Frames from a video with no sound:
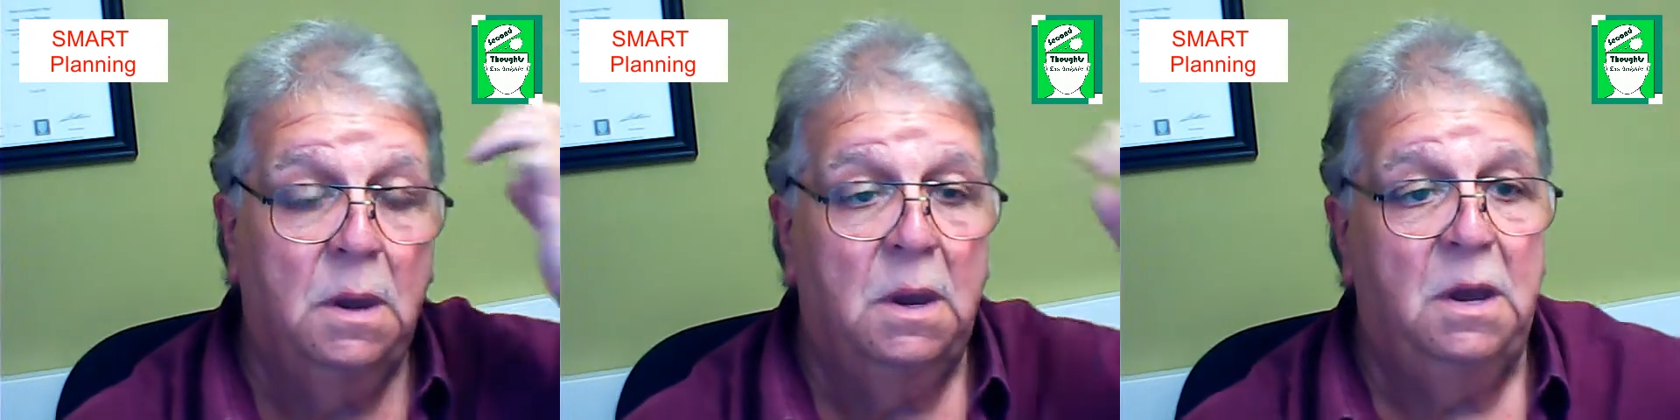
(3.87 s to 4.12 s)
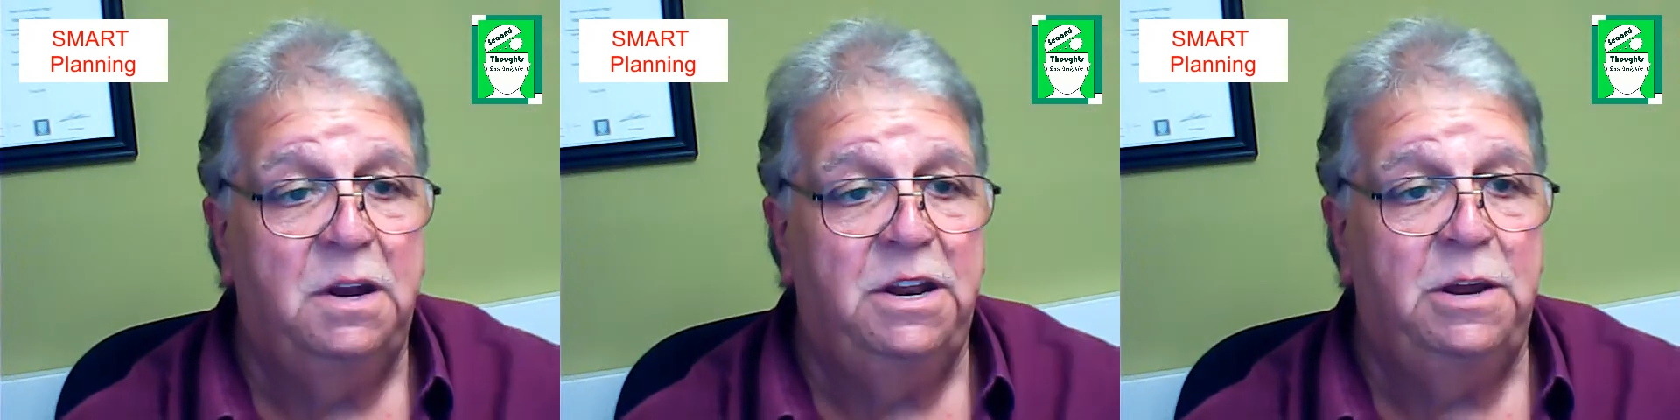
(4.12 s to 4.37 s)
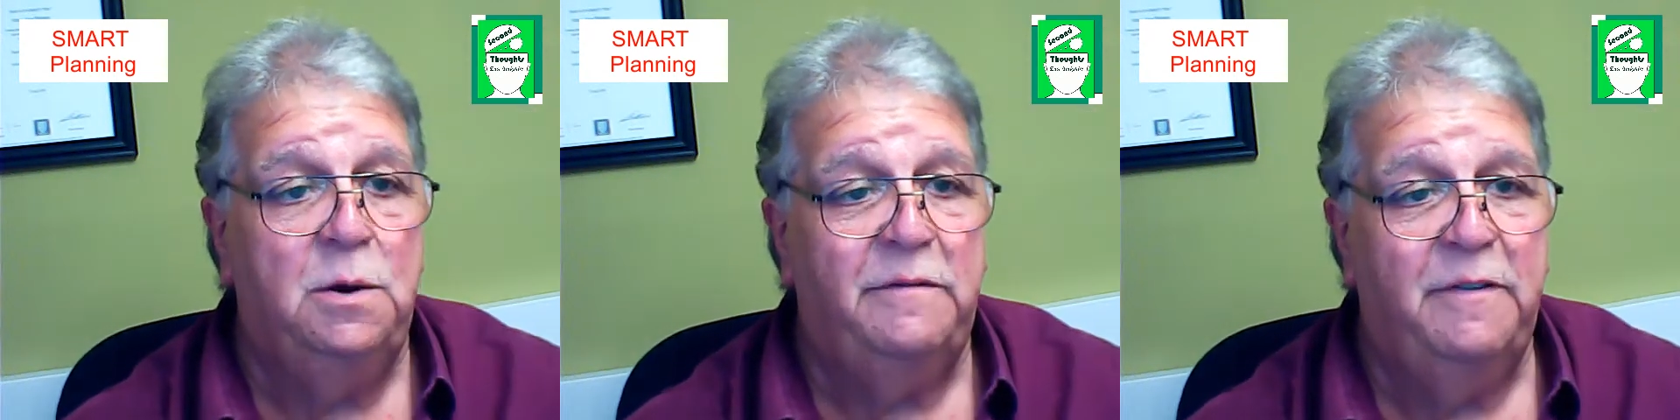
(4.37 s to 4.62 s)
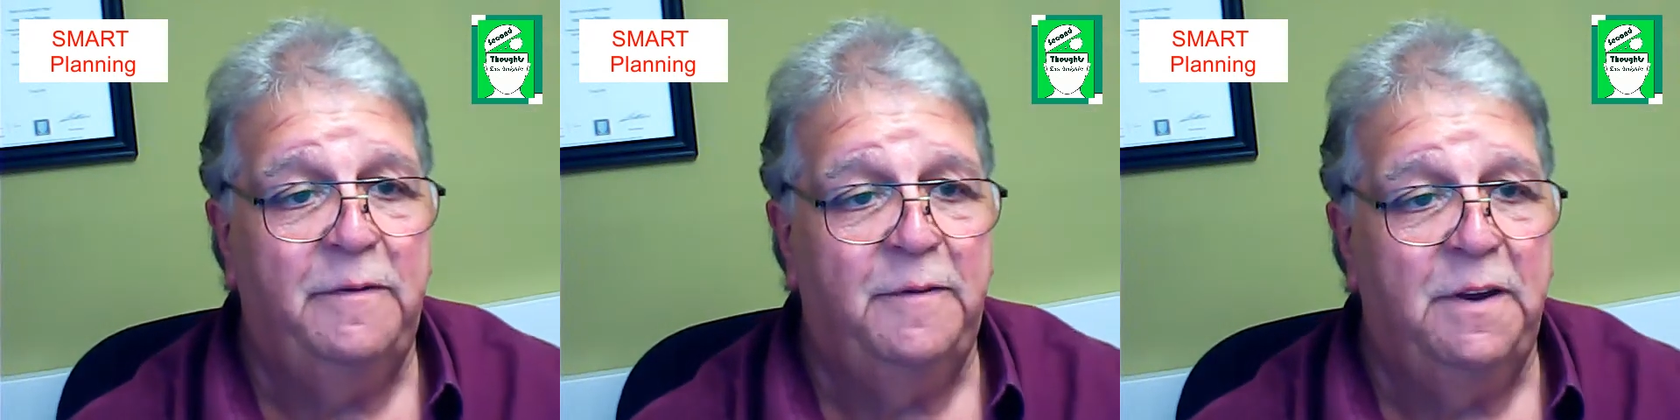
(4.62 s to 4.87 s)
Do you ever
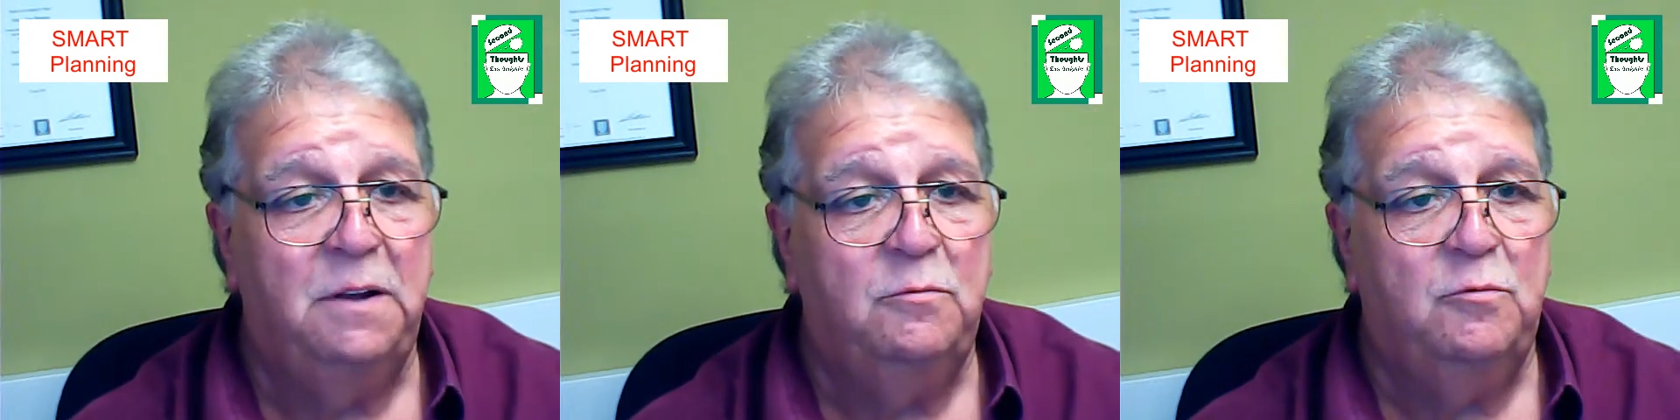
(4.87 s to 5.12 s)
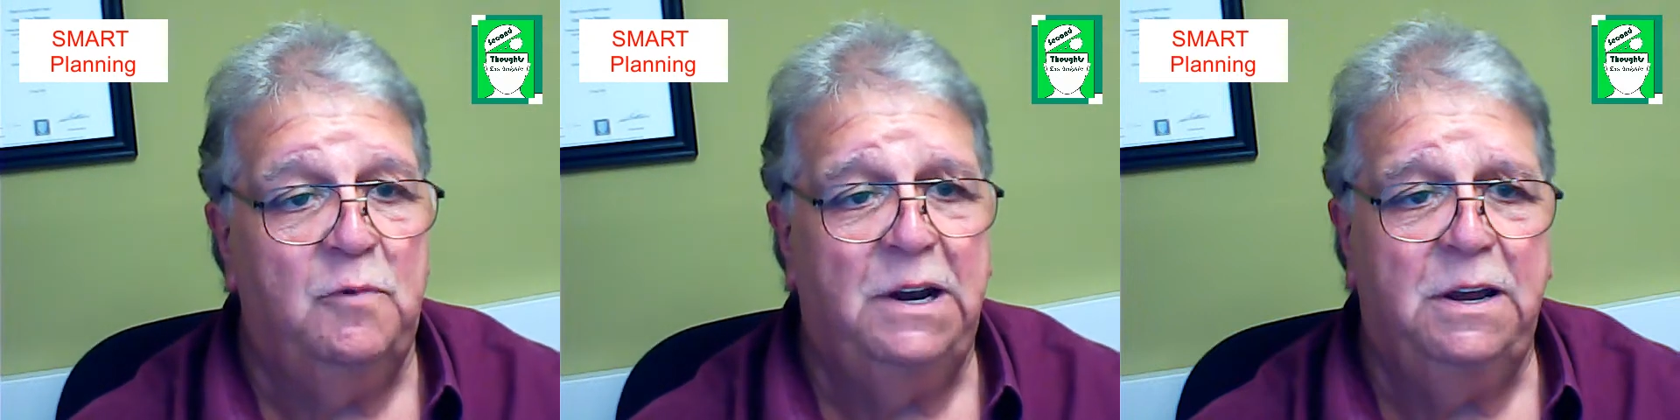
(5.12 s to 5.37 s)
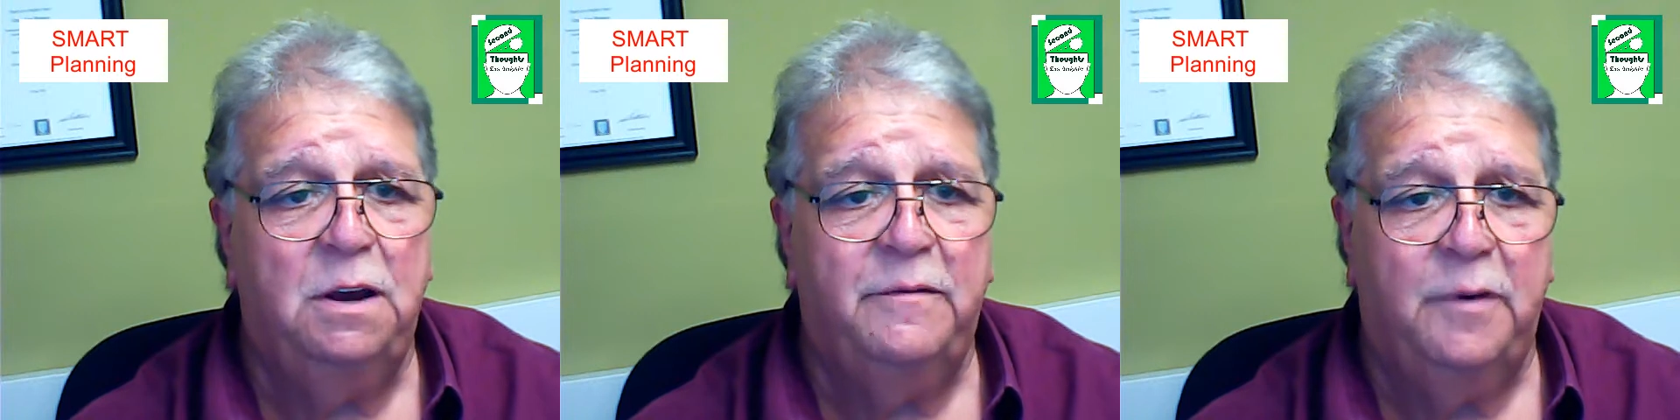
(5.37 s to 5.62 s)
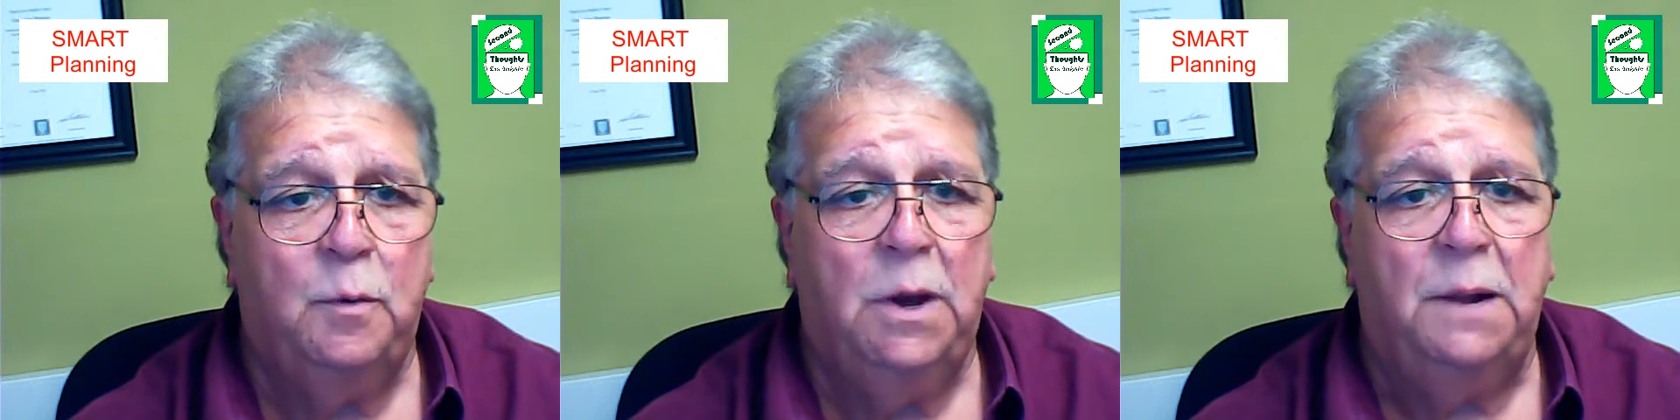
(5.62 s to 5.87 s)
feel really
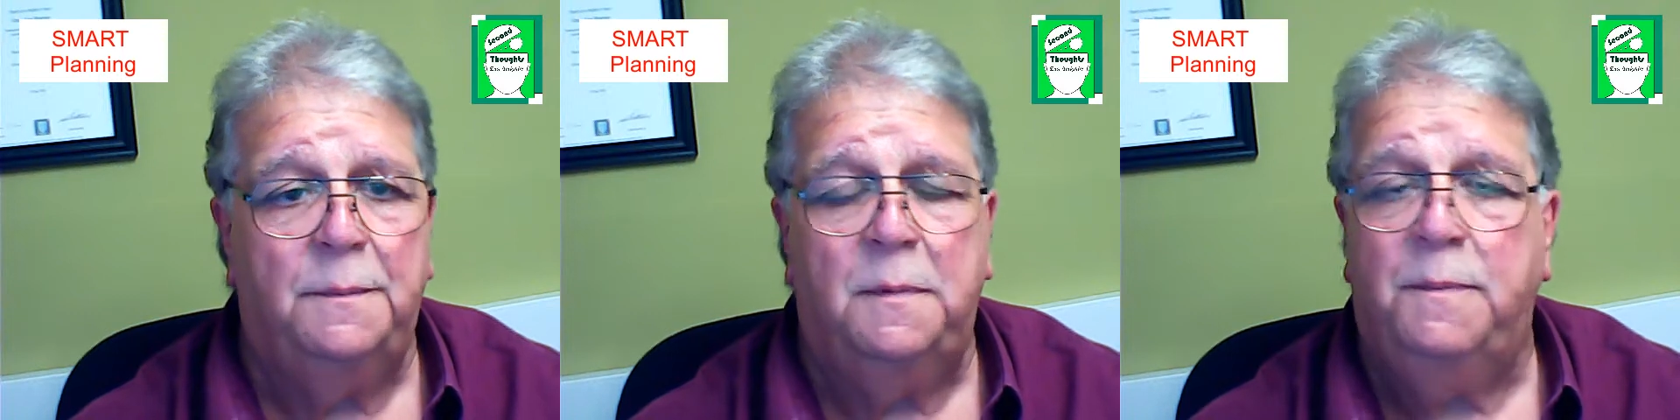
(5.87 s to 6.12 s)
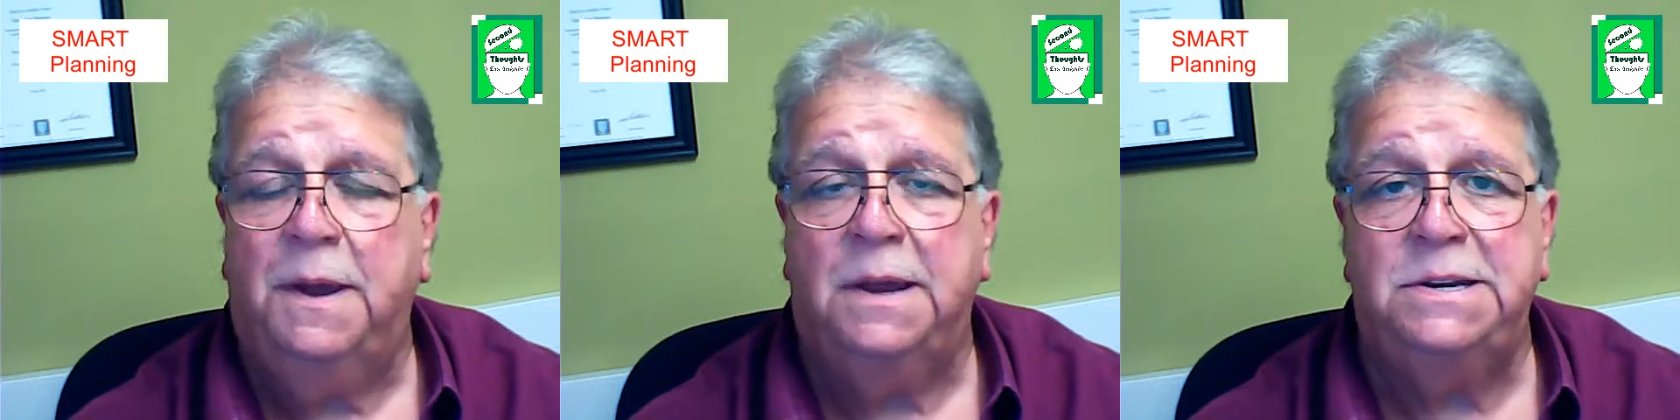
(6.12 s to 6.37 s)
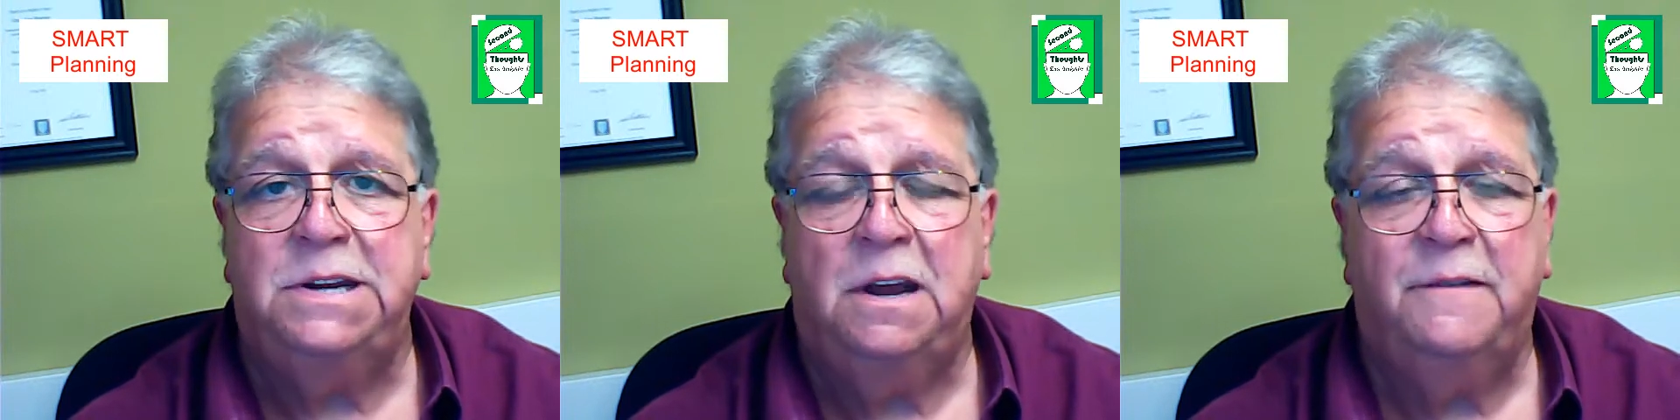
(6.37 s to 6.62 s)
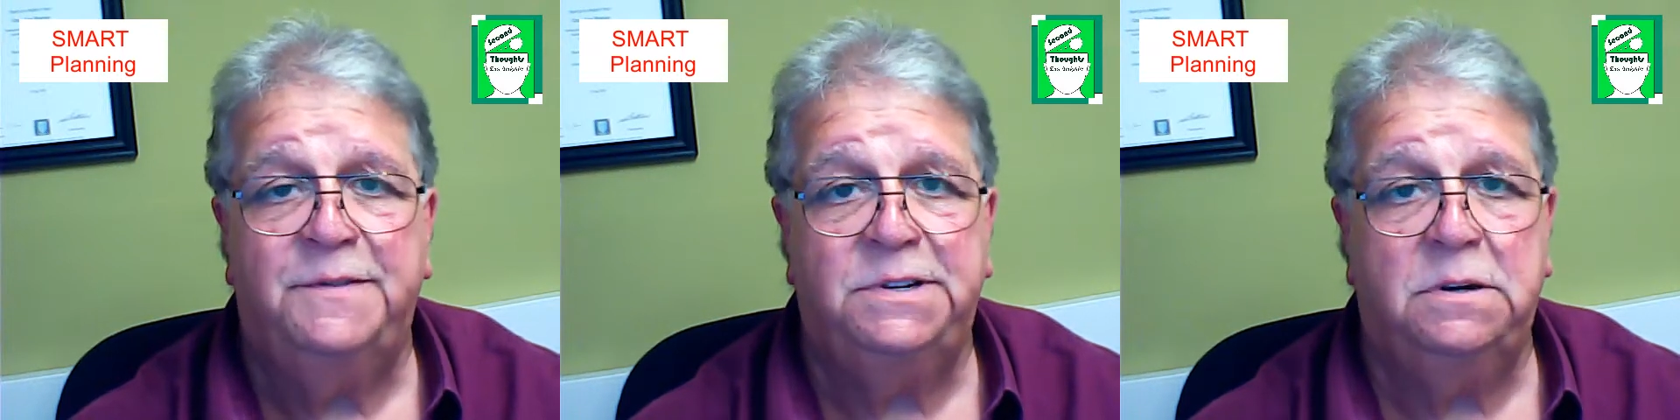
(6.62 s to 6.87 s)
overwhelmed because you have
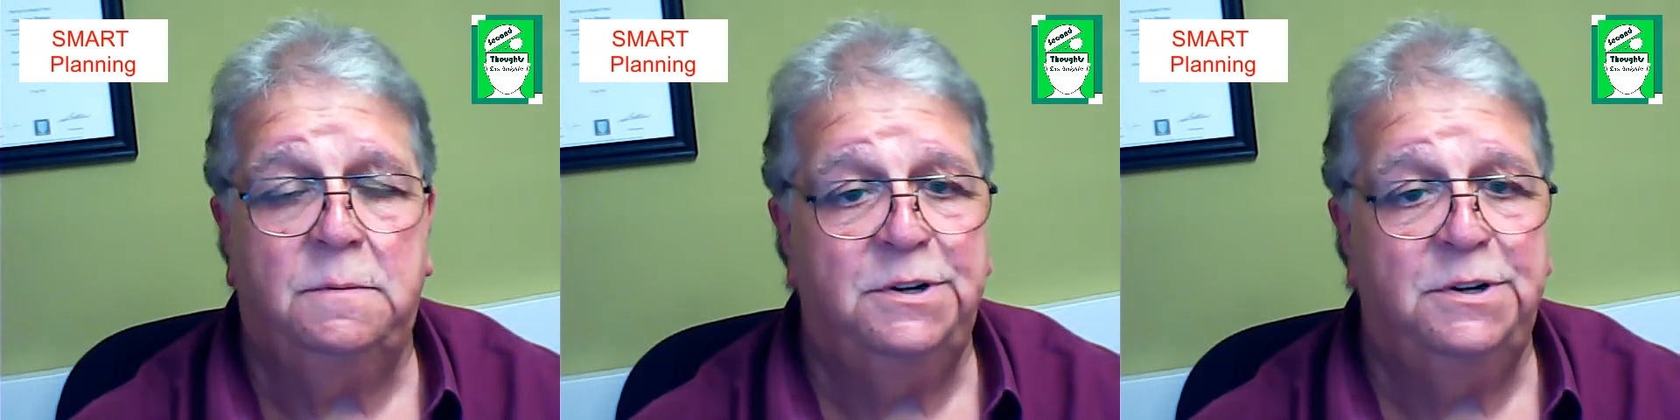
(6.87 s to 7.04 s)
so much